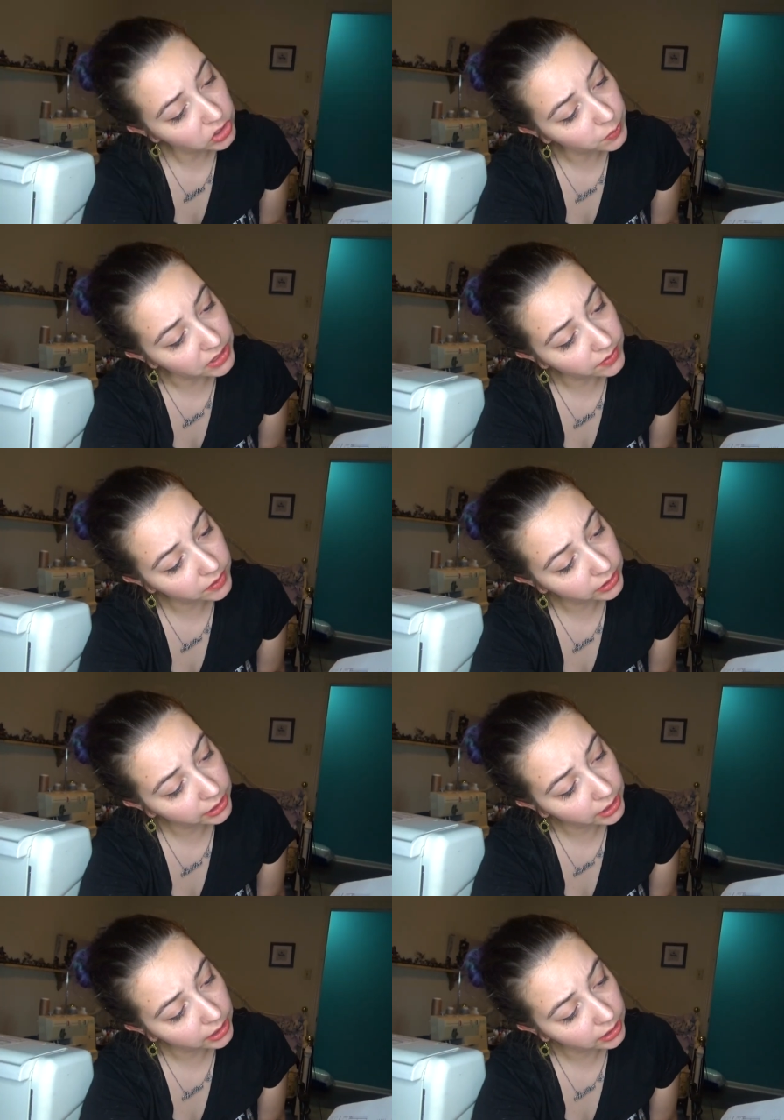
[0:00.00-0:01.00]

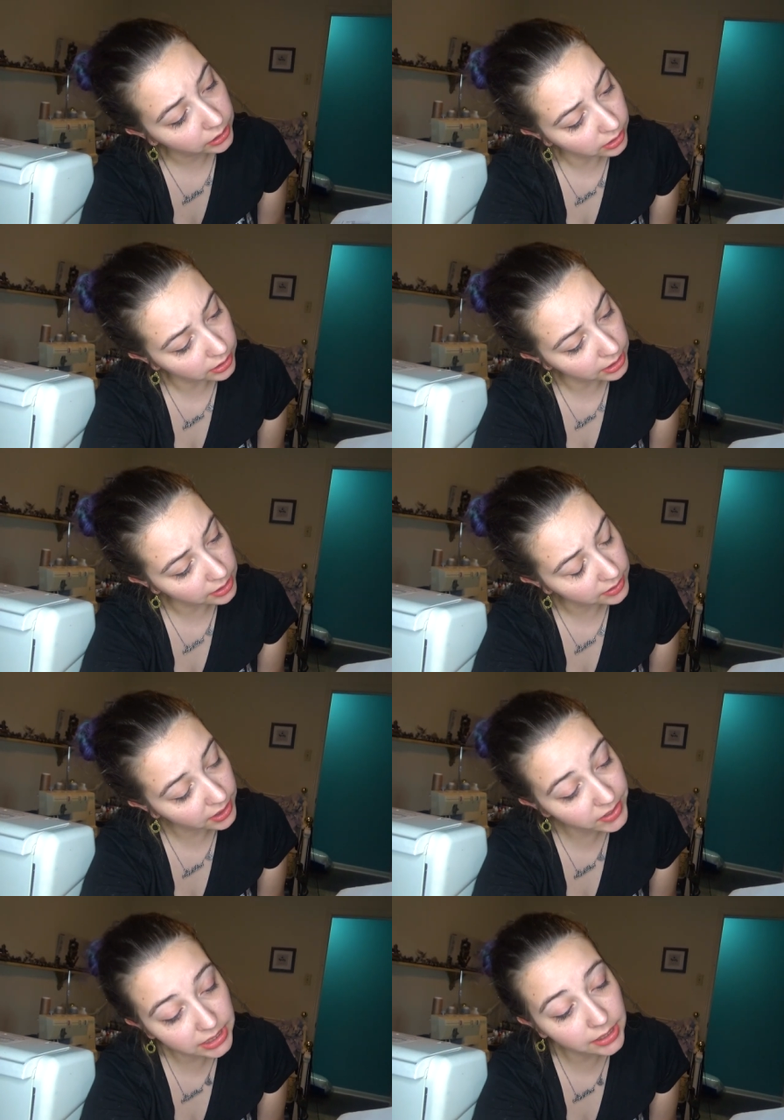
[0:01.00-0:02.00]
specifically the
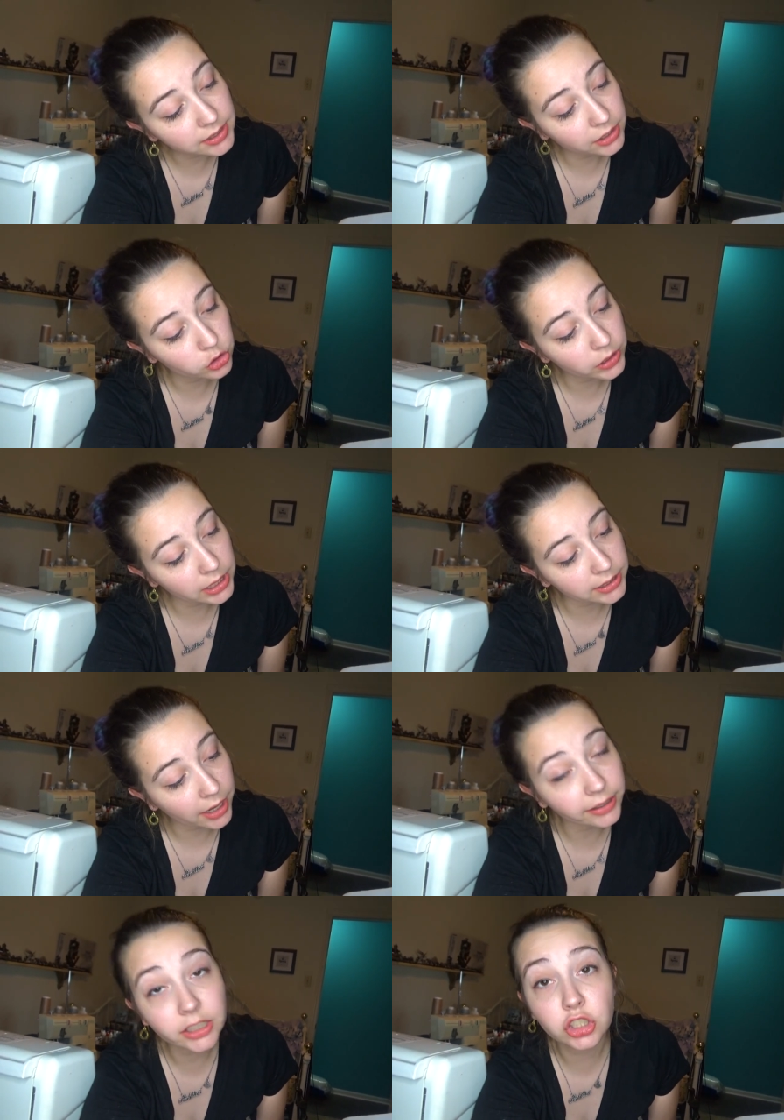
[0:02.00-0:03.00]
17th century
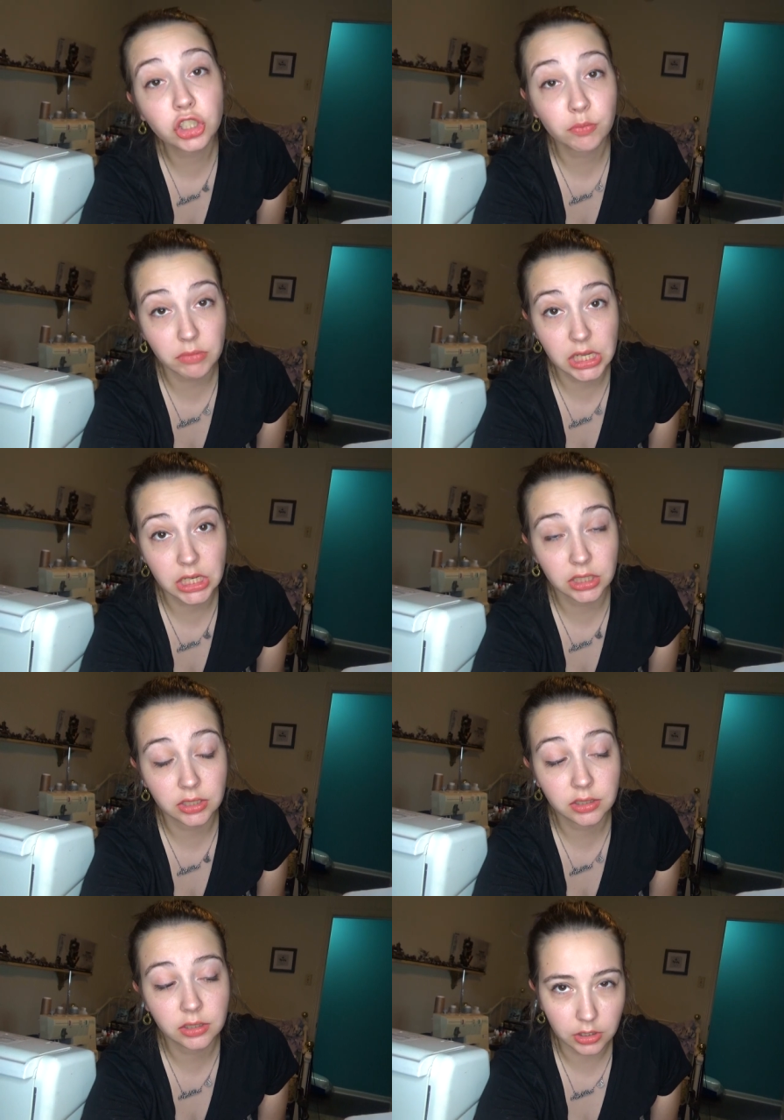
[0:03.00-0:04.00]
Italian
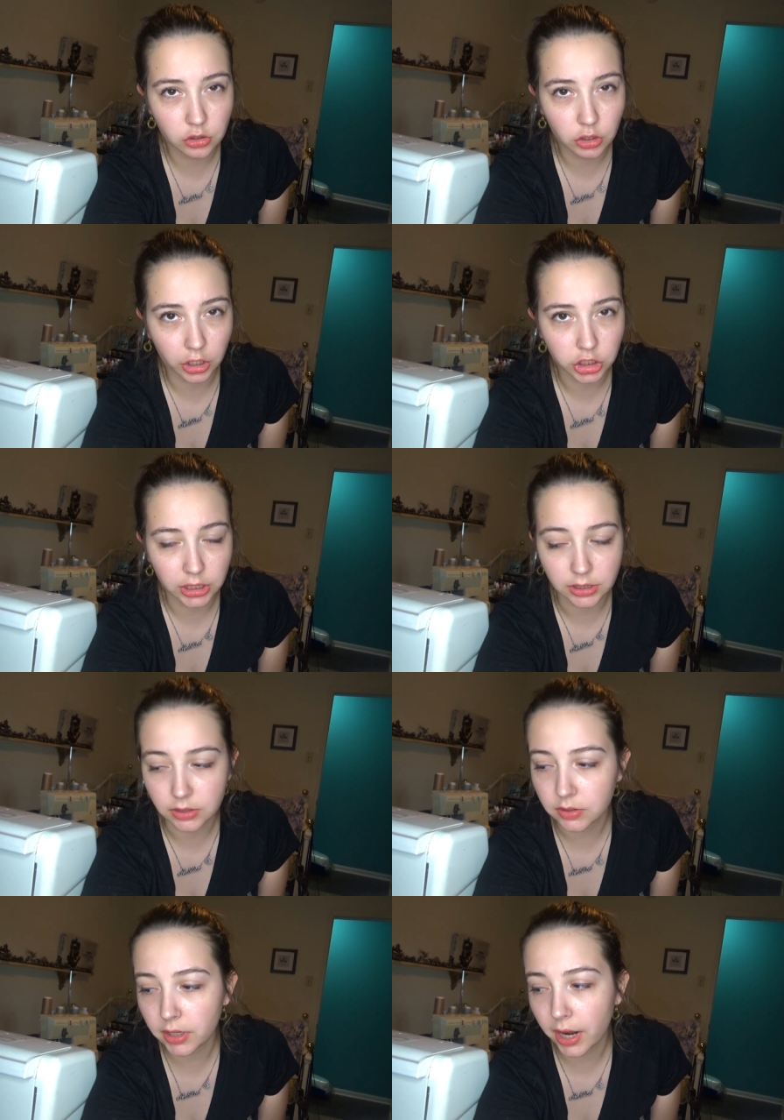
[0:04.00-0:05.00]
chemise
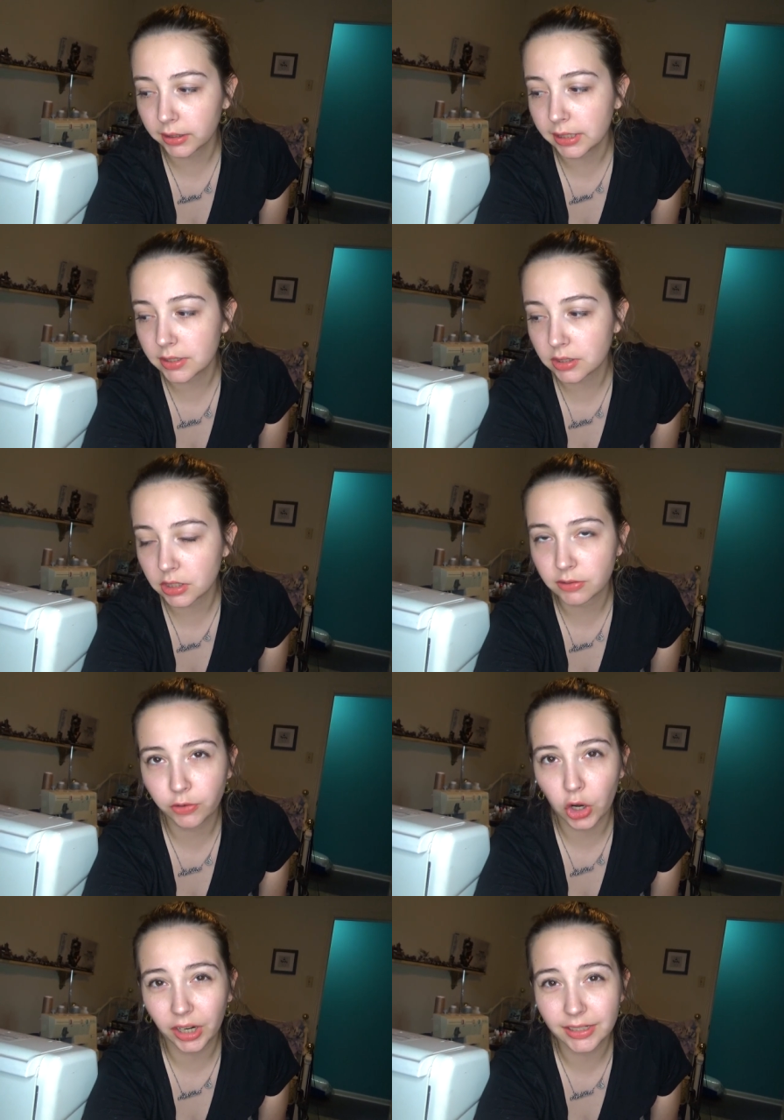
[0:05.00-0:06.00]
instructions, at least as
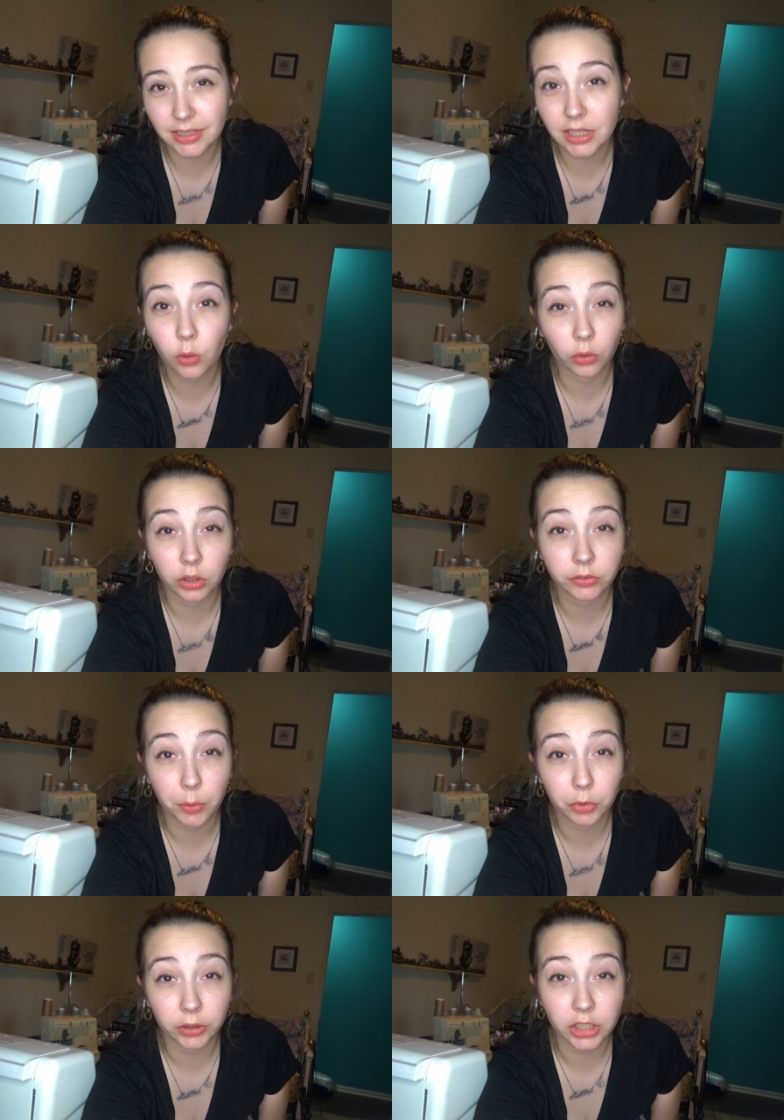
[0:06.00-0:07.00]
far as the order of
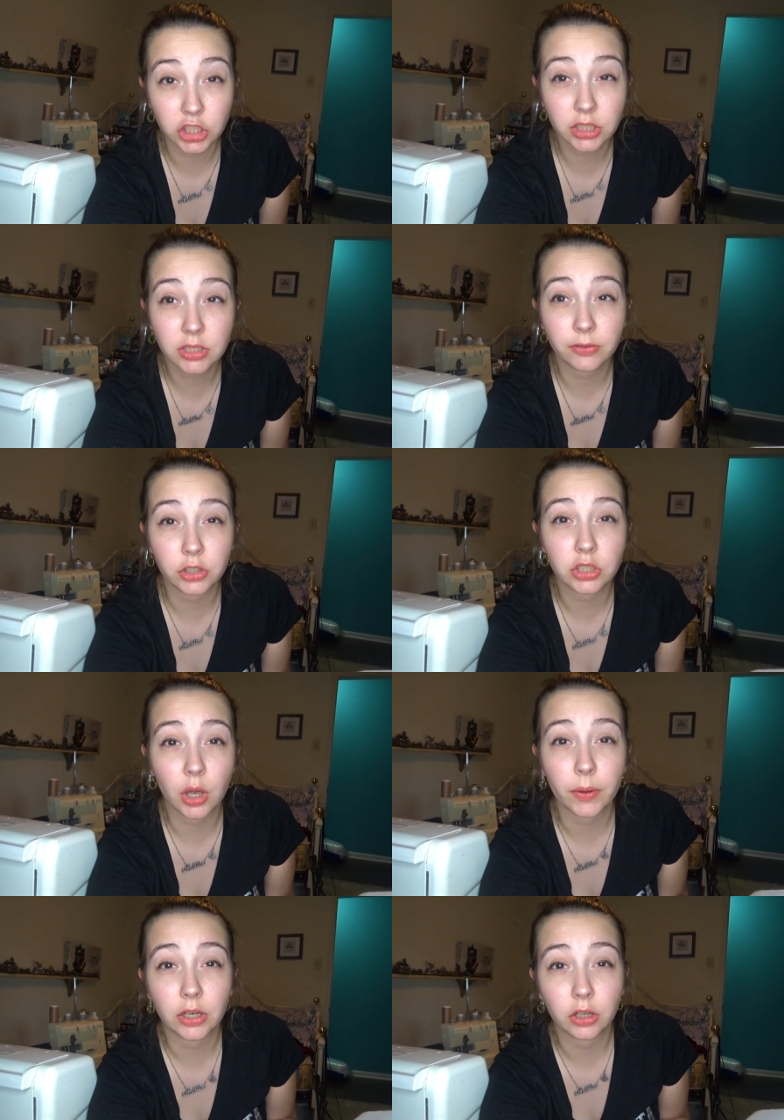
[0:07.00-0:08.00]
operations for
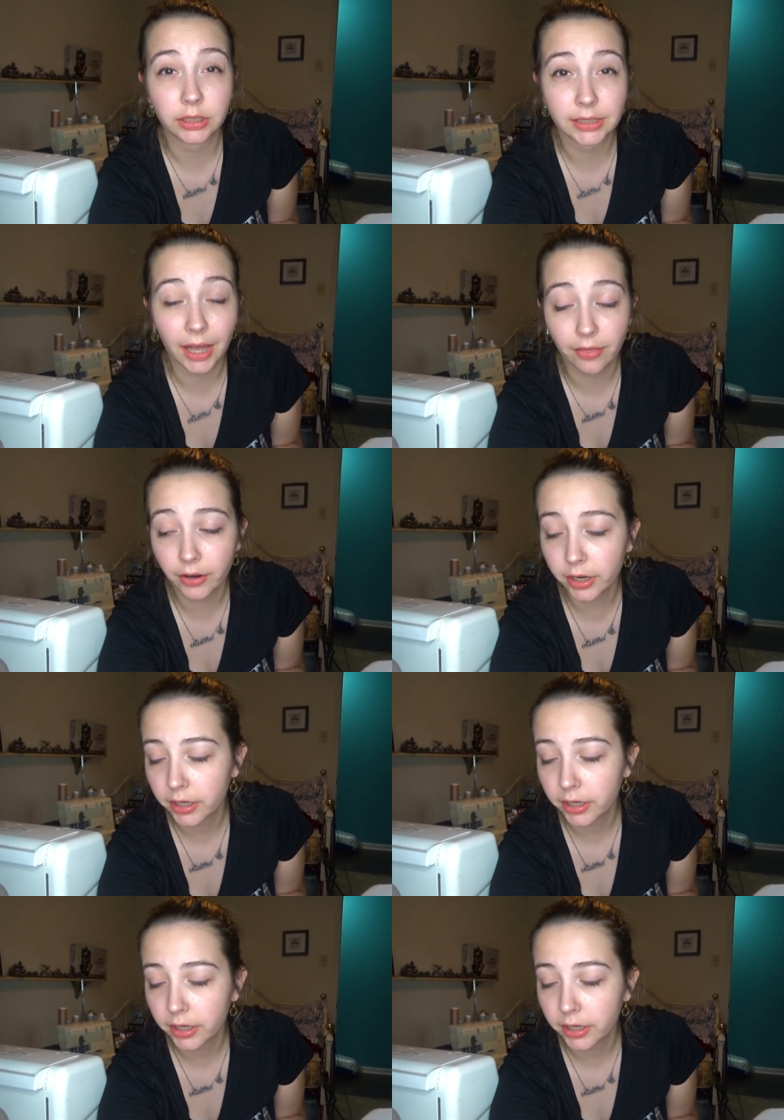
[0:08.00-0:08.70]
sewing it all together.